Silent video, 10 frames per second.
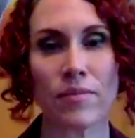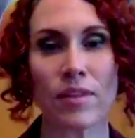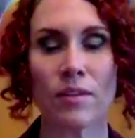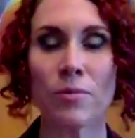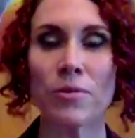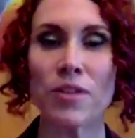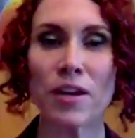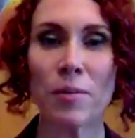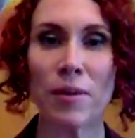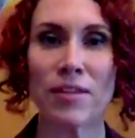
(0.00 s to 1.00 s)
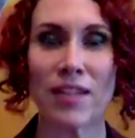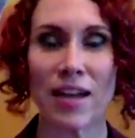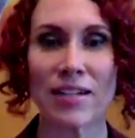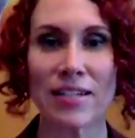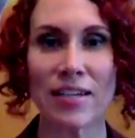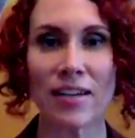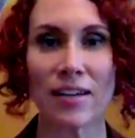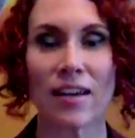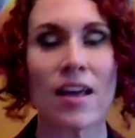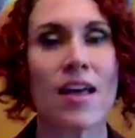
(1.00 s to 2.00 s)
and we were talking about this
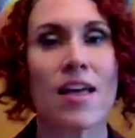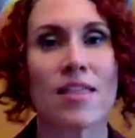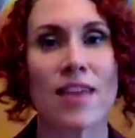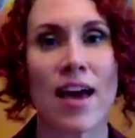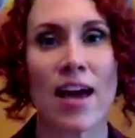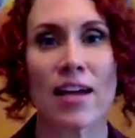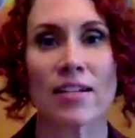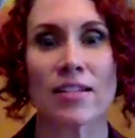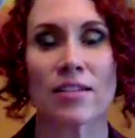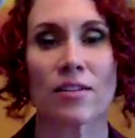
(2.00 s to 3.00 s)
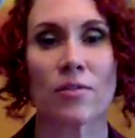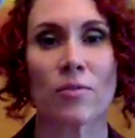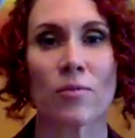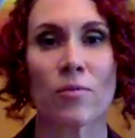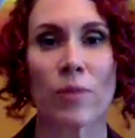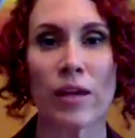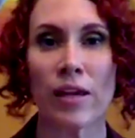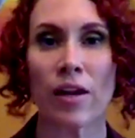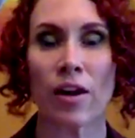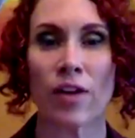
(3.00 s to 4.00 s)
idea that
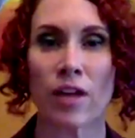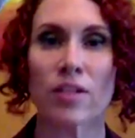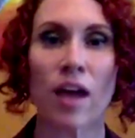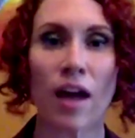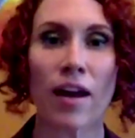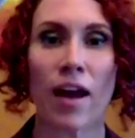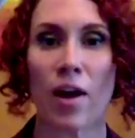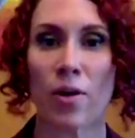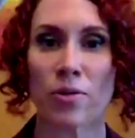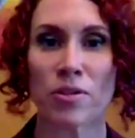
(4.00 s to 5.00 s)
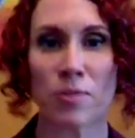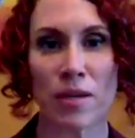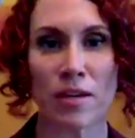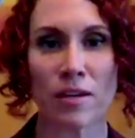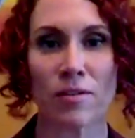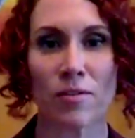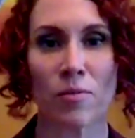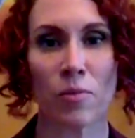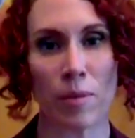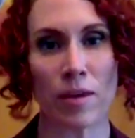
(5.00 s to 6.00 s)
we are not taught how to be
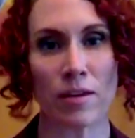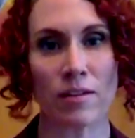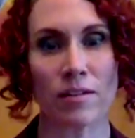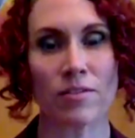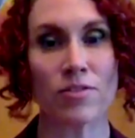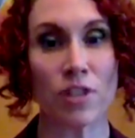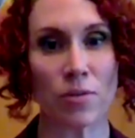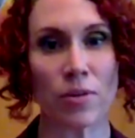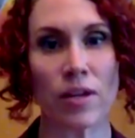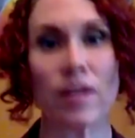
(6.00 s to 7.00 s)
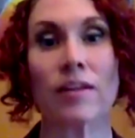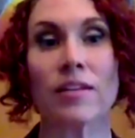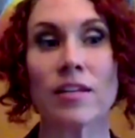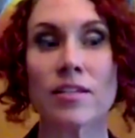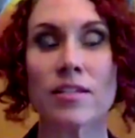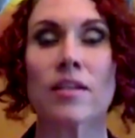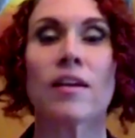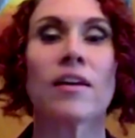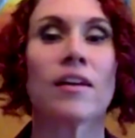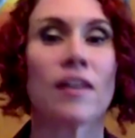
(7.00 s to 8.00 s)
women generally. At least
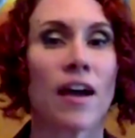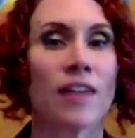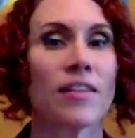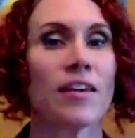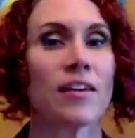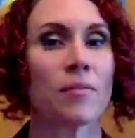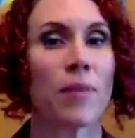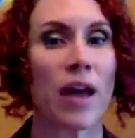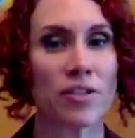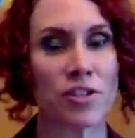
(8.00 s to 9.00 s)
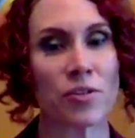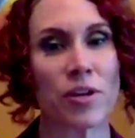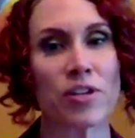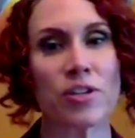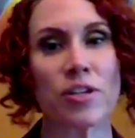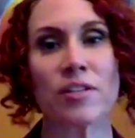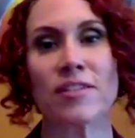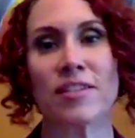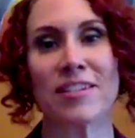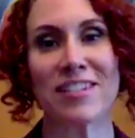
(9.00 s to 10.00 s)
I think past generations
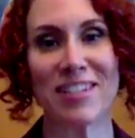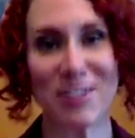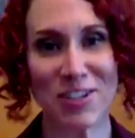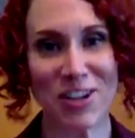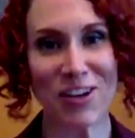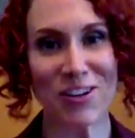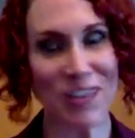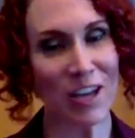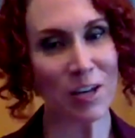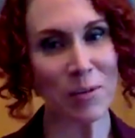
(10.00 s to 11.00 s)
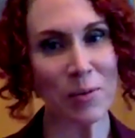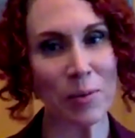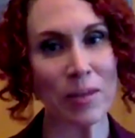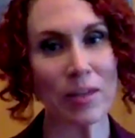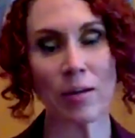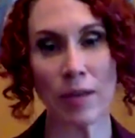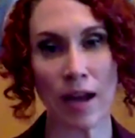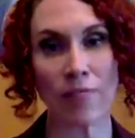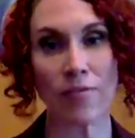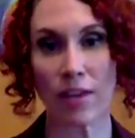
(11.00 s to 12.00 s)
didn't teach daughters how to be women. I mean,
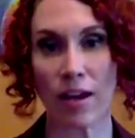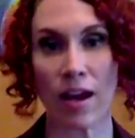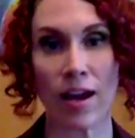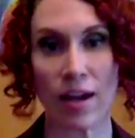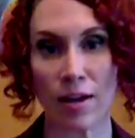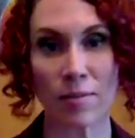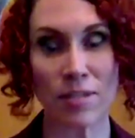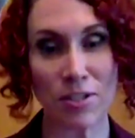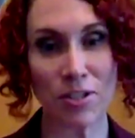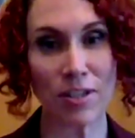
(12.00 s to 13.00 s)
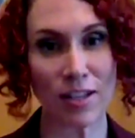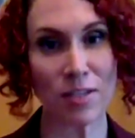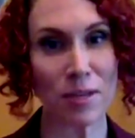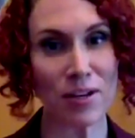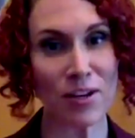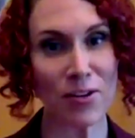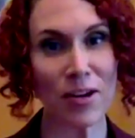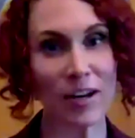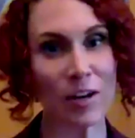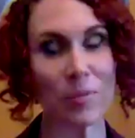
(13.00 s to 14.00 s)
I feel like I am teaching that to my daughter
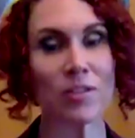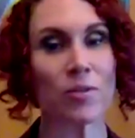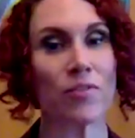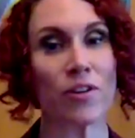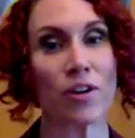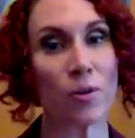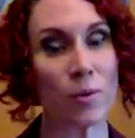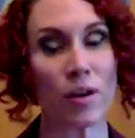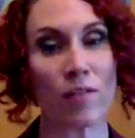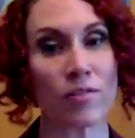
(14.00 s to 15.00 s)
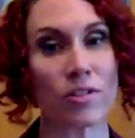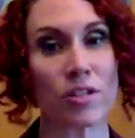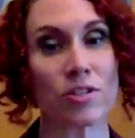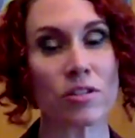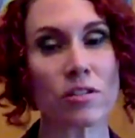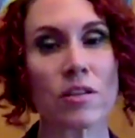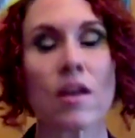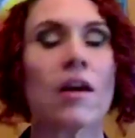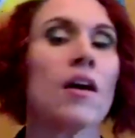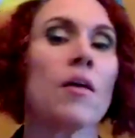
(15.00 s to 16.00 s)
right now because we have very open conversations.
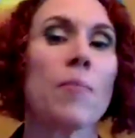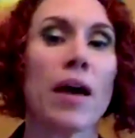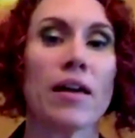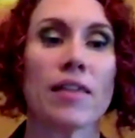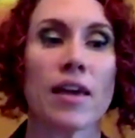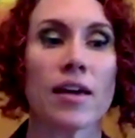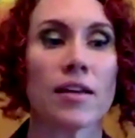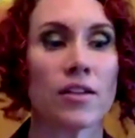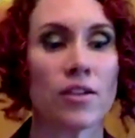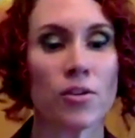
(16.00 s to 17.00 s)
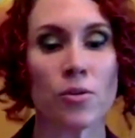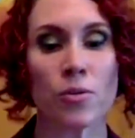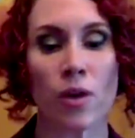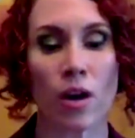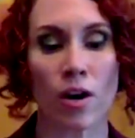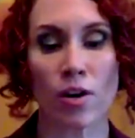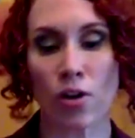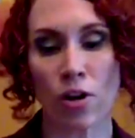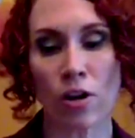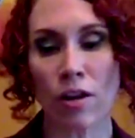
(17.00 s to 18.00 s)
Yeah. But that you are a
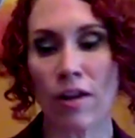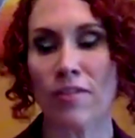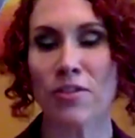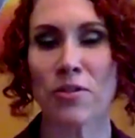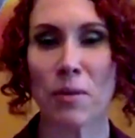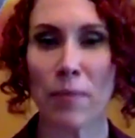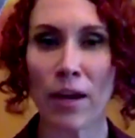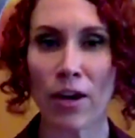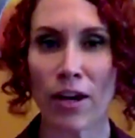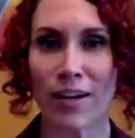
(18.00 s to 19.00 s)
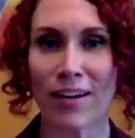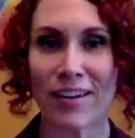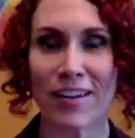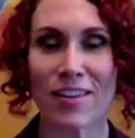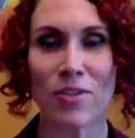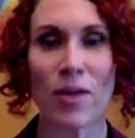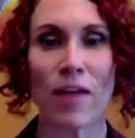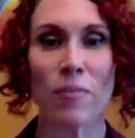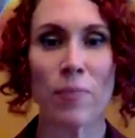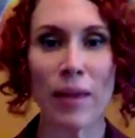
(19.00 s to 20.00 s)
girl, and then you get married, and then you have
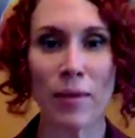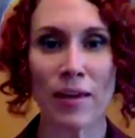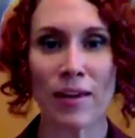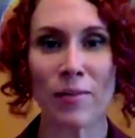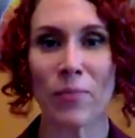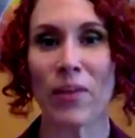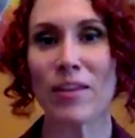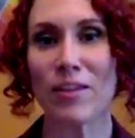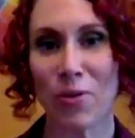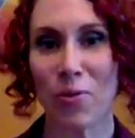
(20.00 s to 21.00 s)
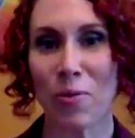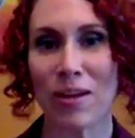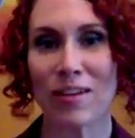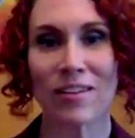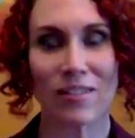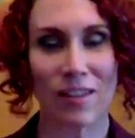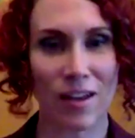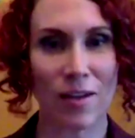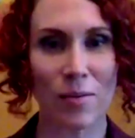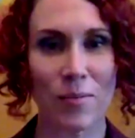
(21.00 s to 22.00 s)
a baby, and then you're a woman.
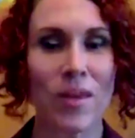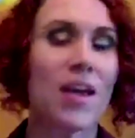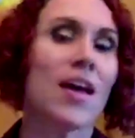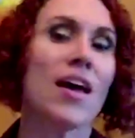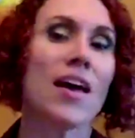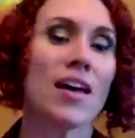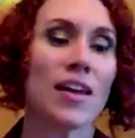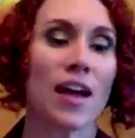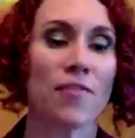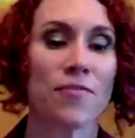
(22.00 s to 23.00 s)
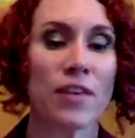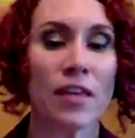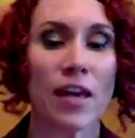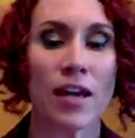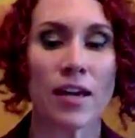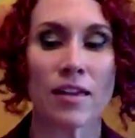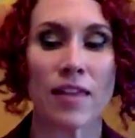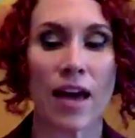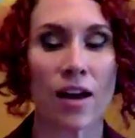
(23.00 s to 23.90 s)
And I feel like that